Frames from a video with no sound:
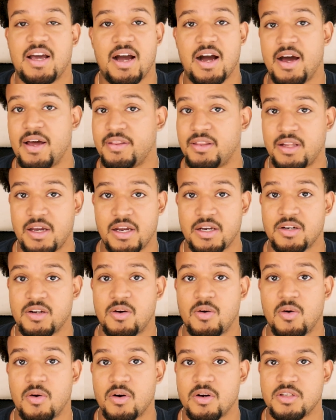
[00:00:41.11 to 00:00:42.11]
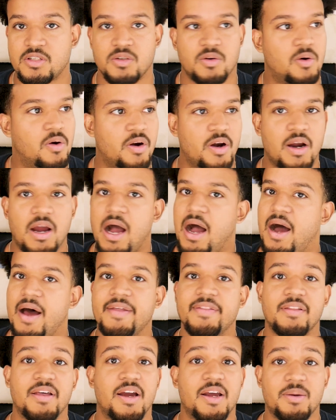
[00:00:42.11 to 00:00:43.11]
online course or
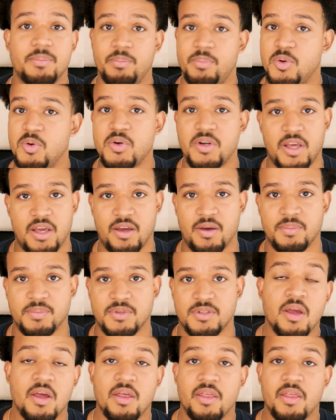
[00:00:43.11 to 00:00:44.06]
online boot camps.